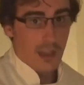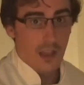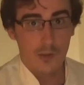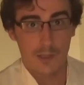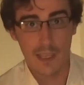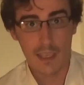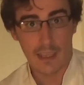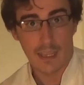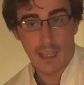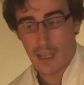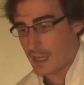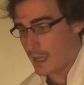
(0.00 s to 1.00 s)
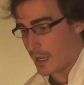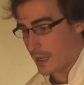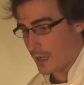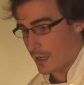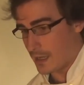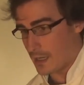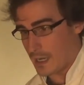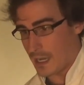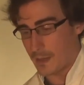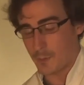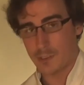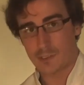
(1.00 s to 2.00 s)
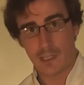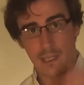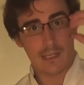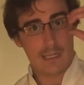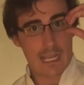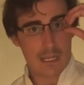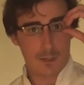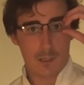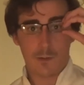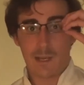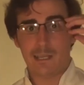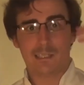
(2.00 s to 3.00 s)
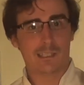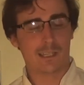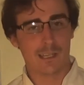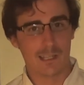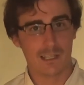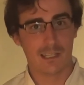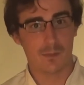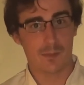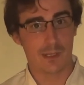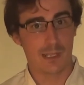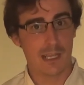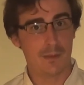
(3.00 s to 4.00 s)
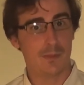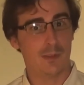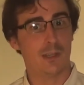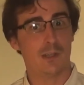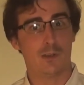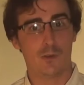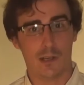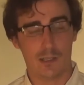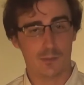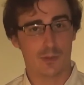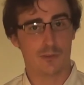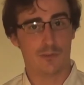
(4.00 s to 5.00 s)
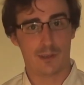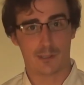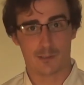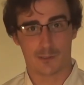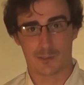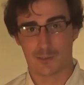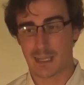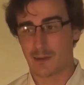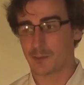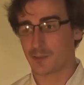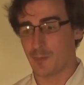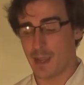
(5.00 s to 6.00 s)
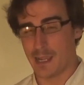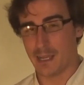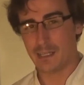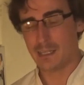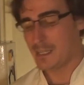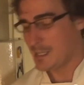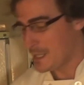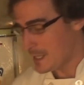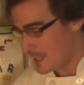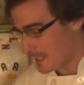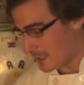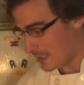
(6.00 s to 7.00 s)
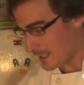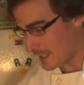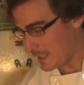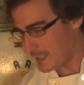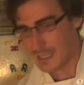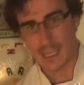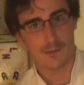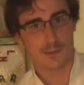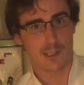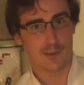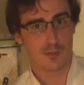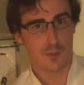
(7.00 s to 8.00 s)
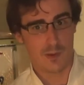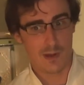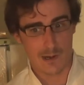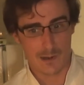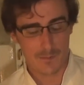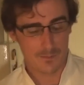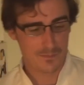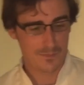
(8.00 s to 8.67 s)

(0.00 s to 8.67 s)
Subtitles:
Okay, I would say now we wait, but I'm no unprofessional slouch, man. I have stuff prepared.